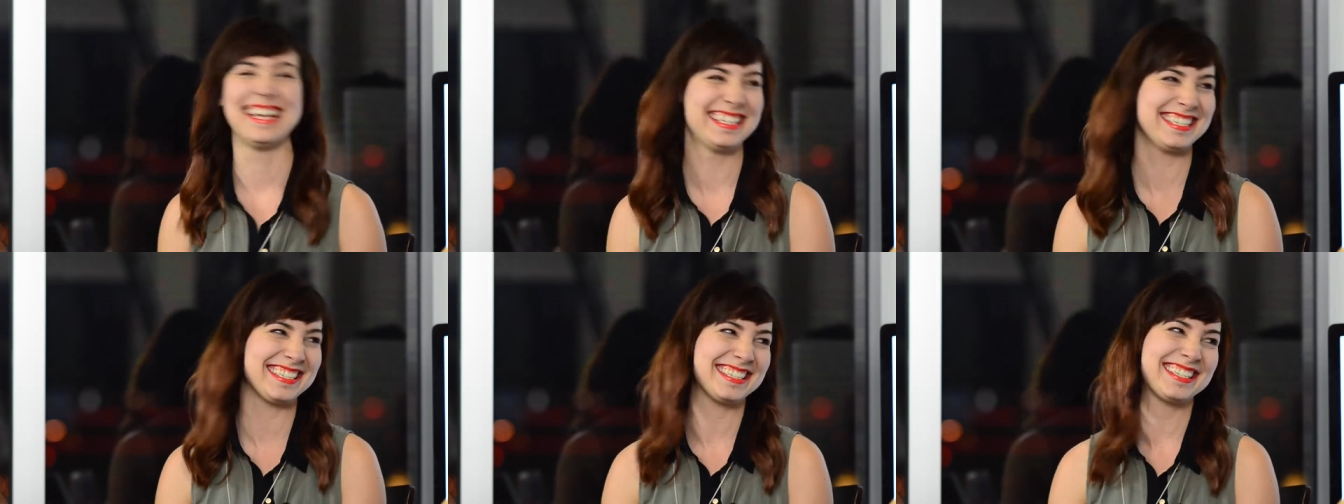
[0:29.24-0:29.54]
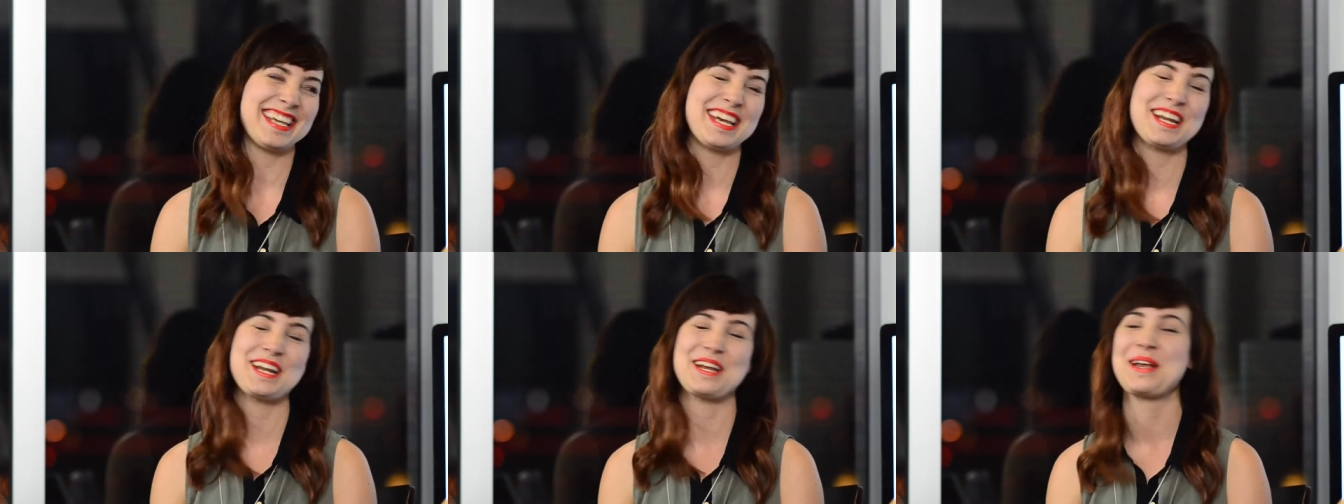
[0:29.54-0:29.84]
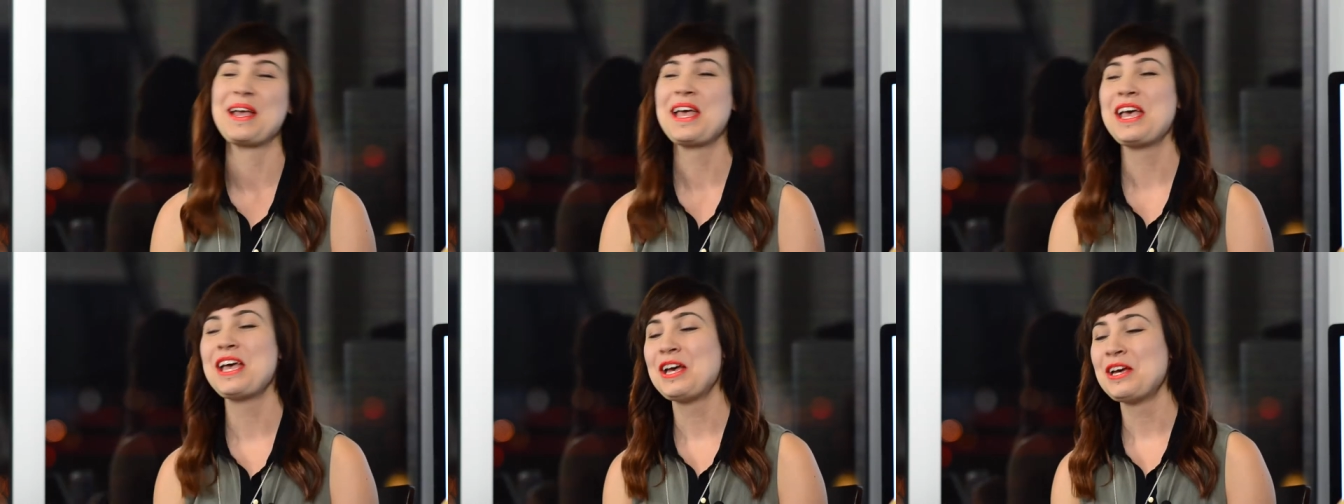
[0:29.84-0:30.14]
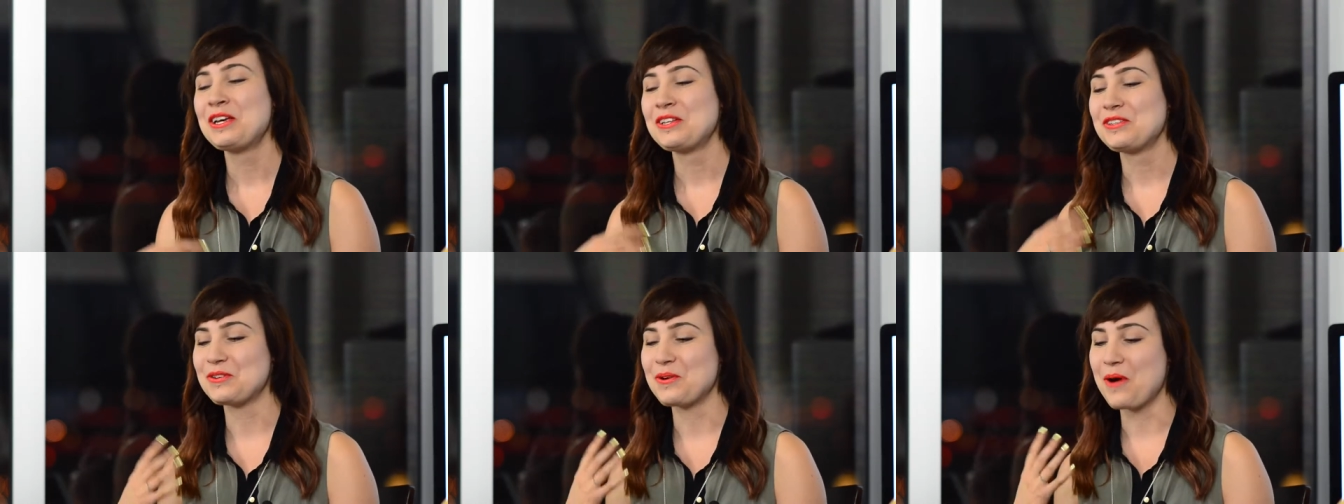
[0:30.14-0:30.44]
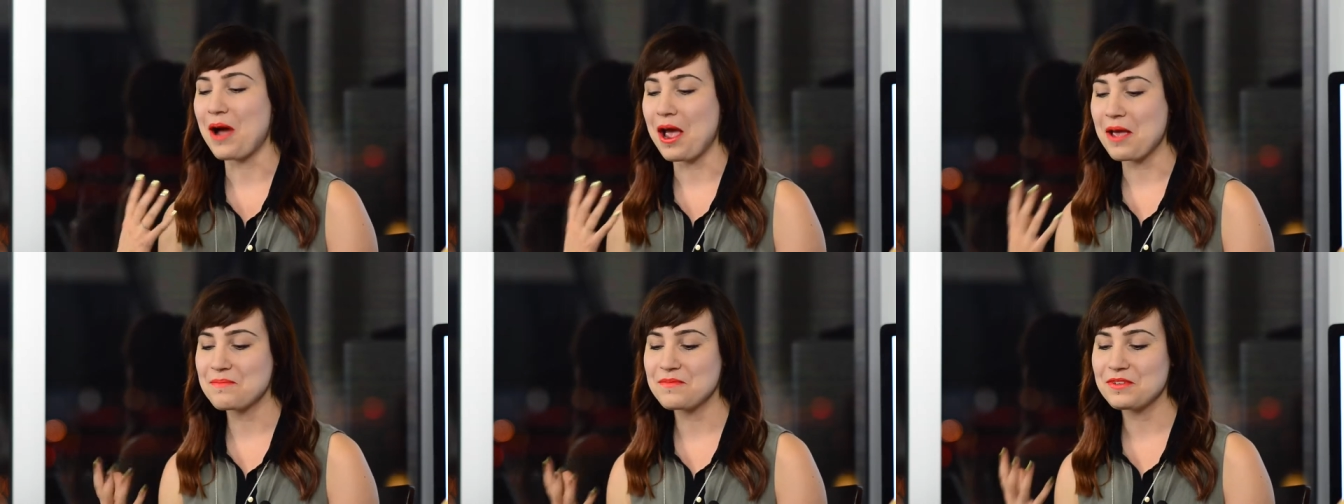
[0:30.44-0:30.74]
Just kidding. So
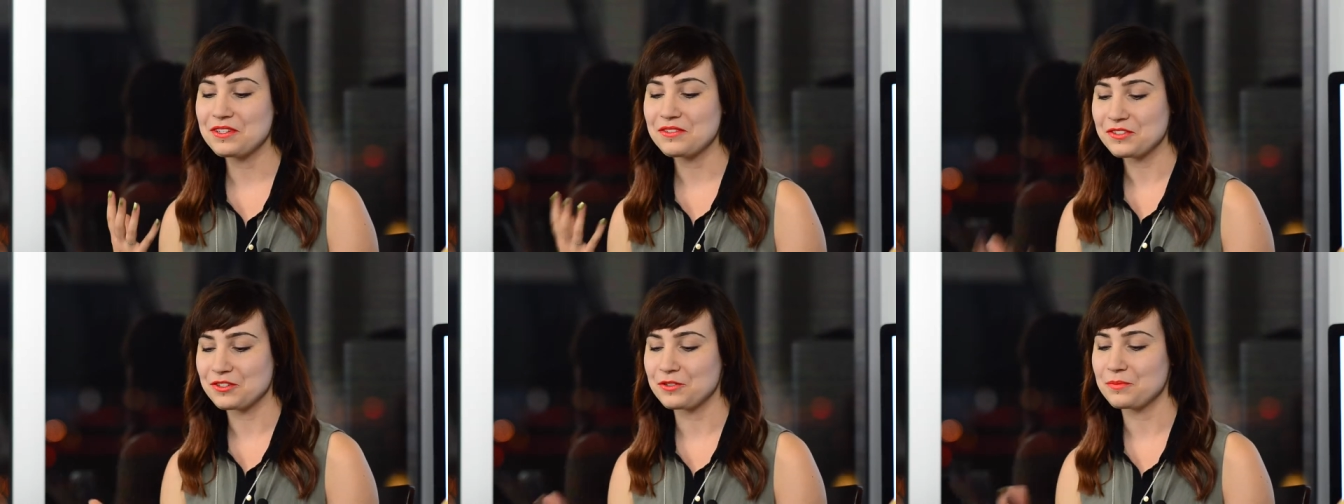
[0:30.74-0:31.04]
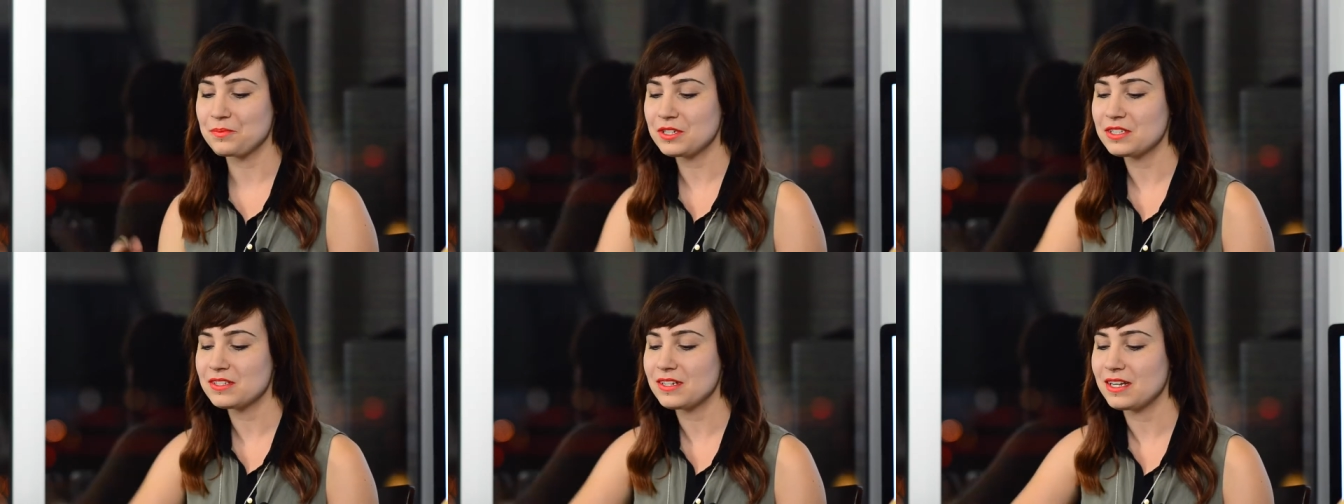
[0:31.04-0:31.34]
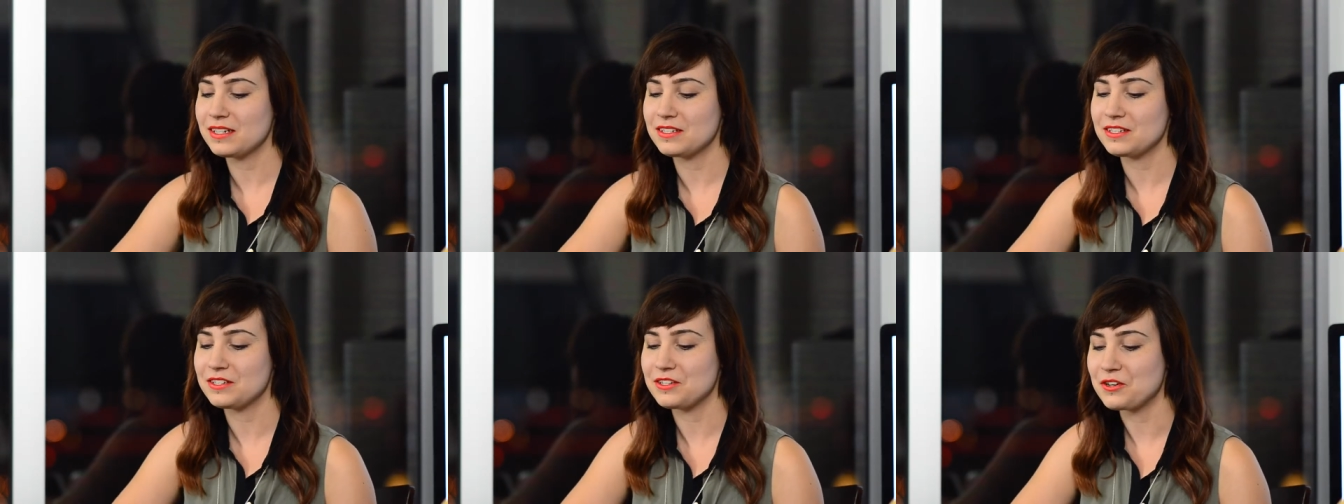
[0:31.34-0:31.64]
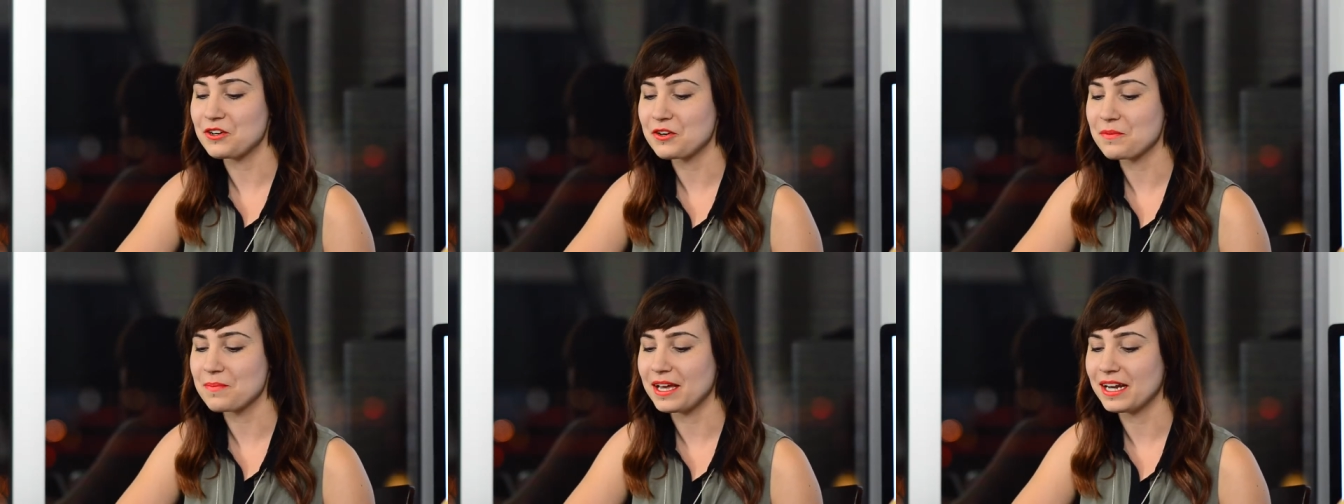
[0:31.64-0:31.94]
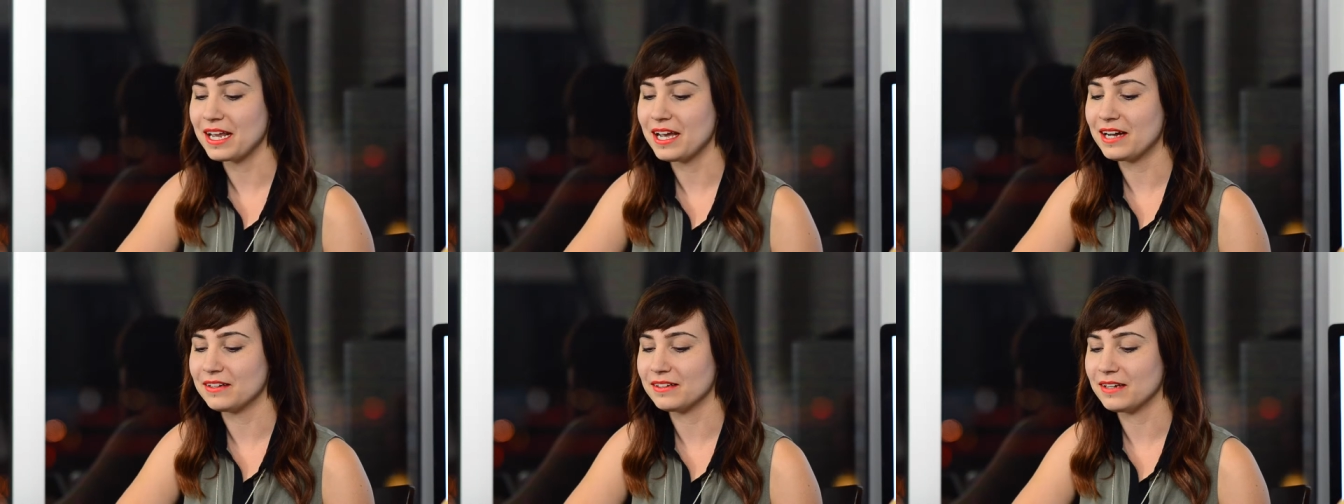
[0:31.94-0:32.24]
I'm super excited to talk
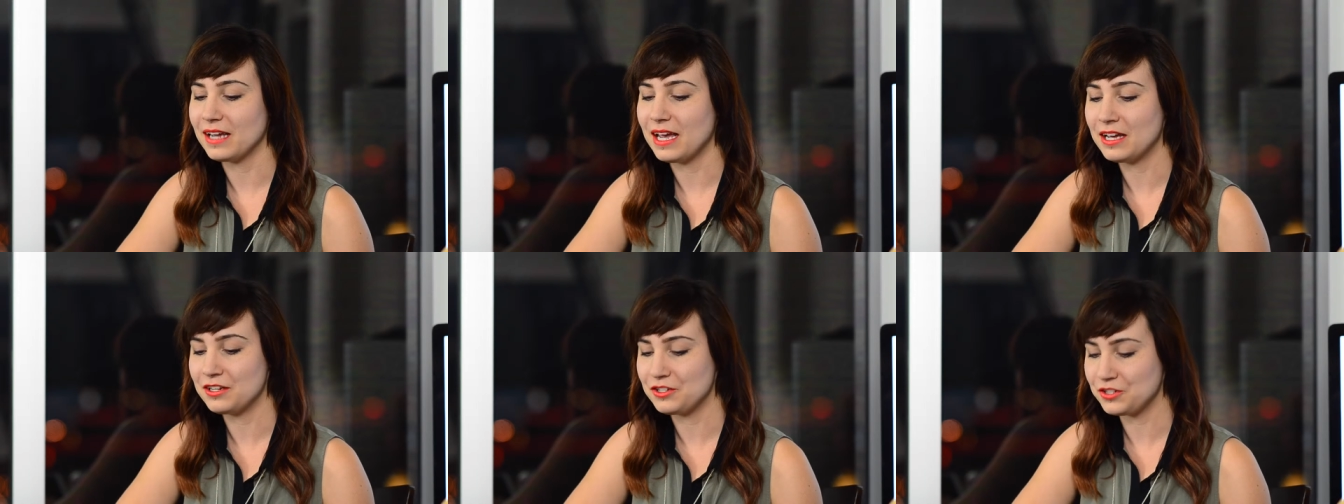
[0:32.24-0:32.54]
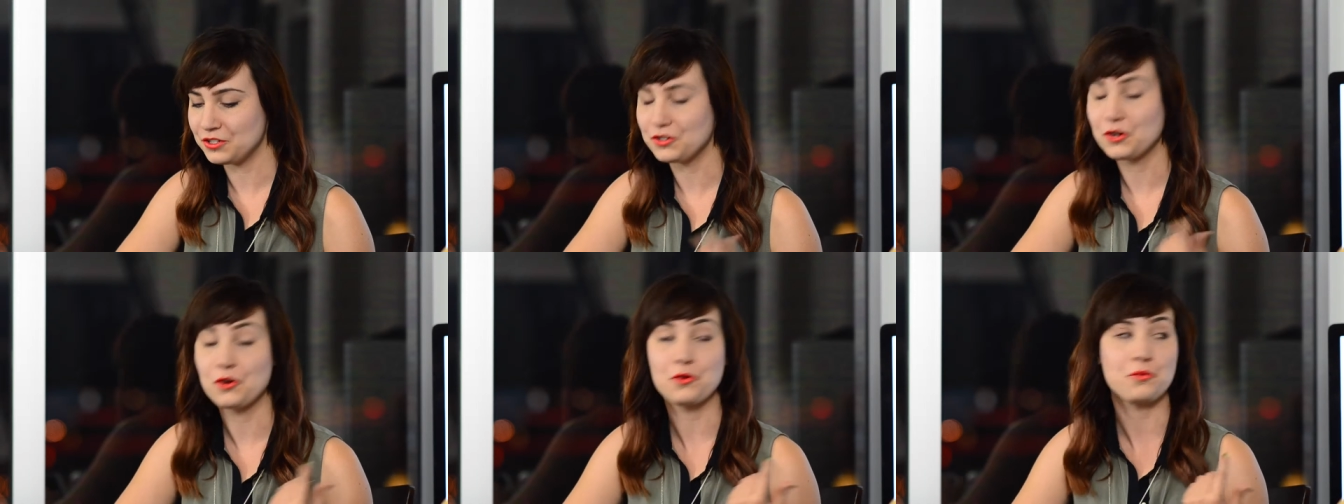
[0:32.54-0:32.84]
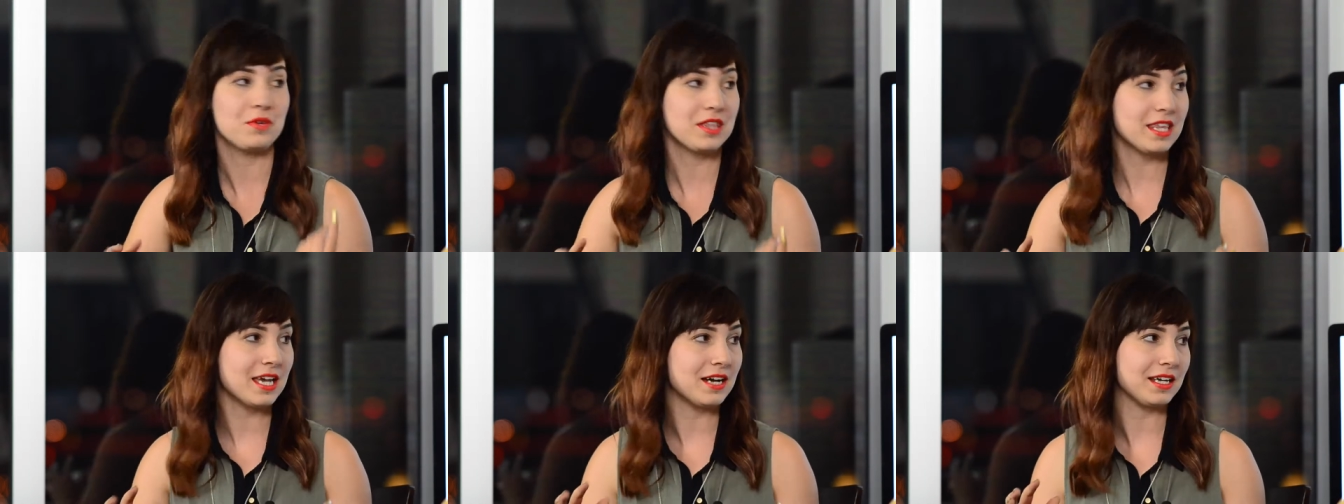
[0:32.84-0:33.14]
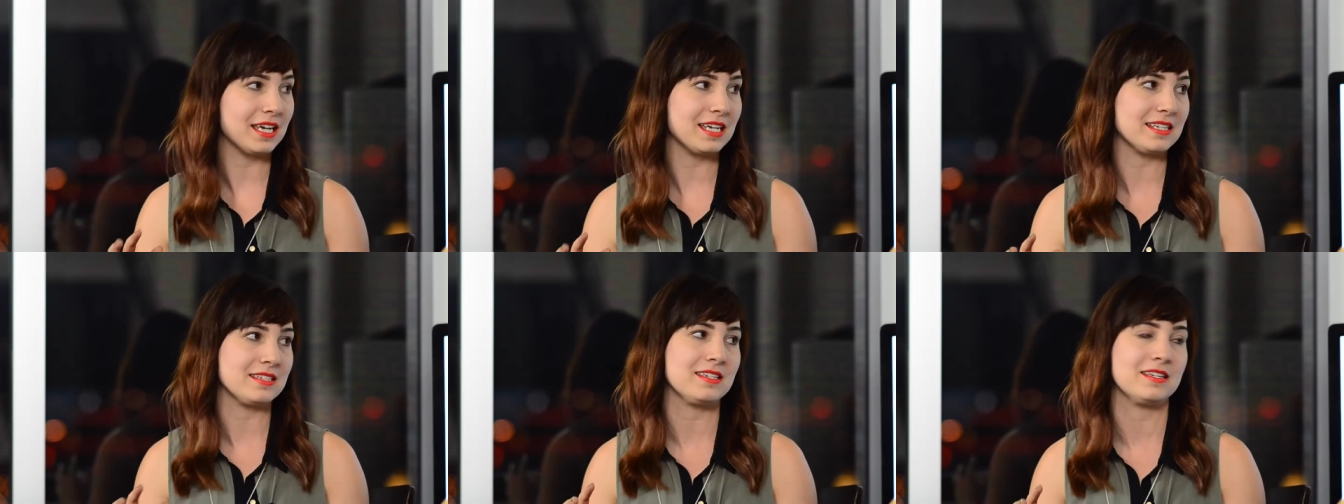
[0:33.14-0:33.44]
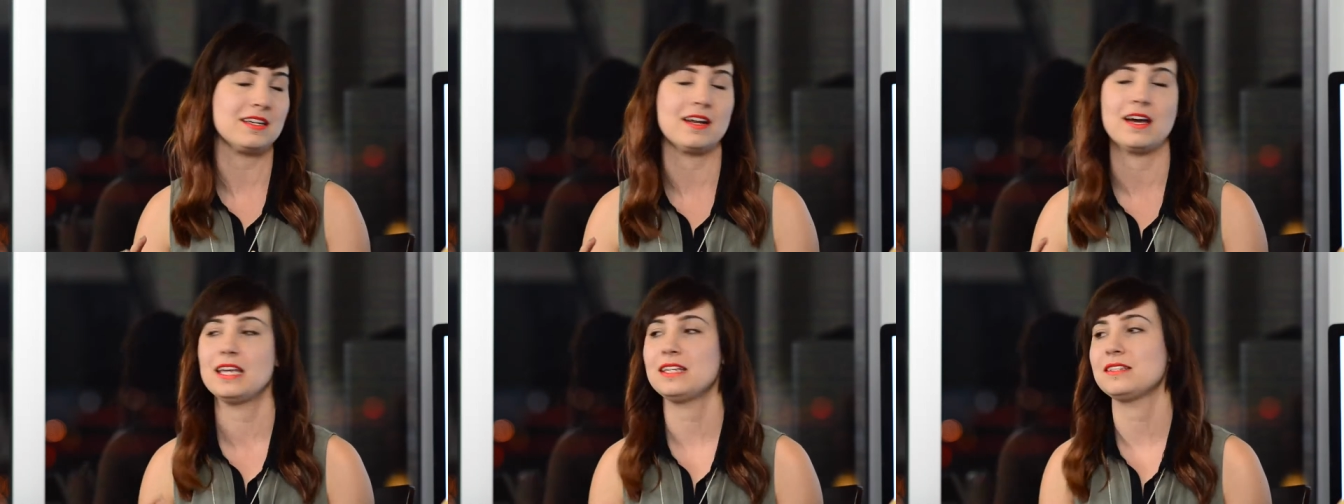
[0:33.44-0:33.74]
about our uh, to talk with our guest
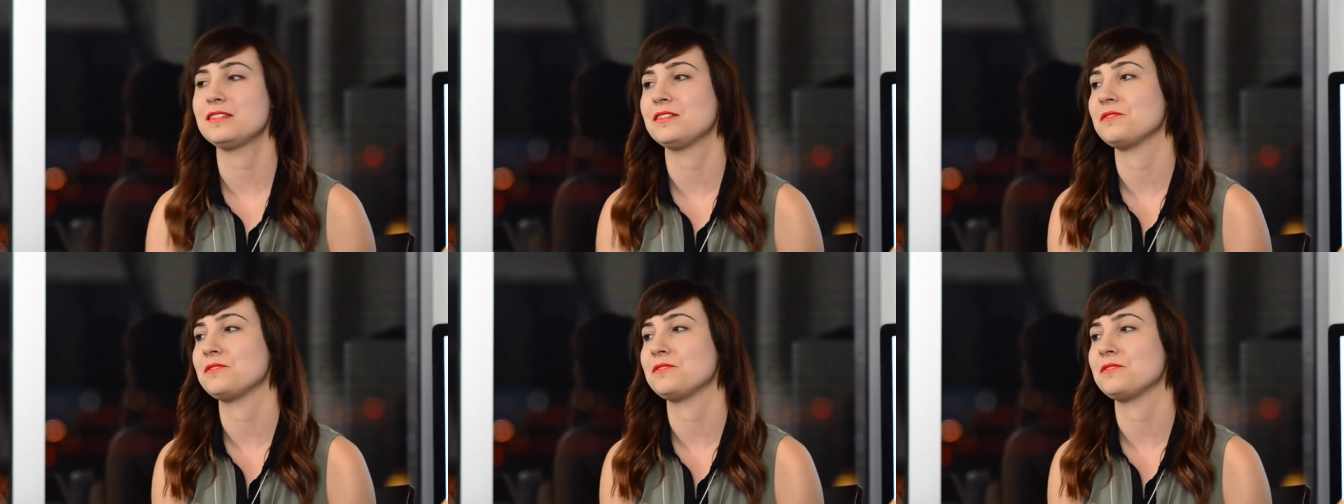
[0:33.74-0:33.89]
tonight.